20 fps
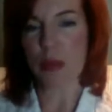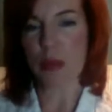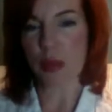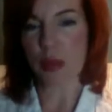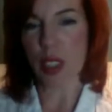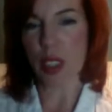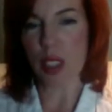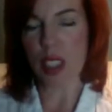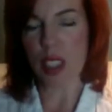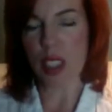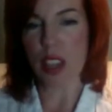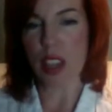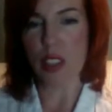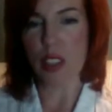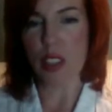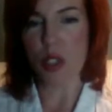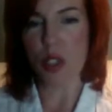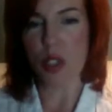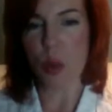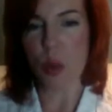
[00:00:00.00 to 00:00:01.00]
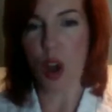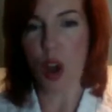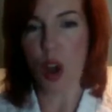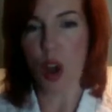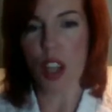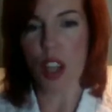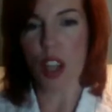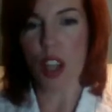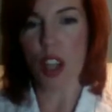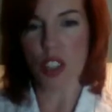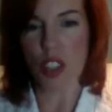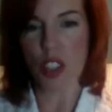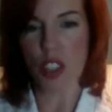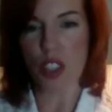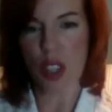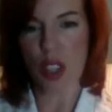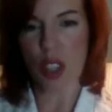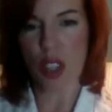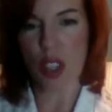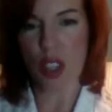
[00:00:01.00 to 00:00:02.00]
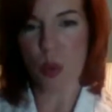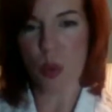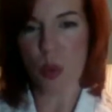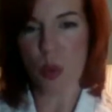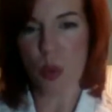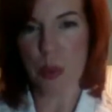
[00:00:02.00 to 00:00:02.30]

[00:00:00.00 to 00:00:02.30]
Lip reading: exactly squash with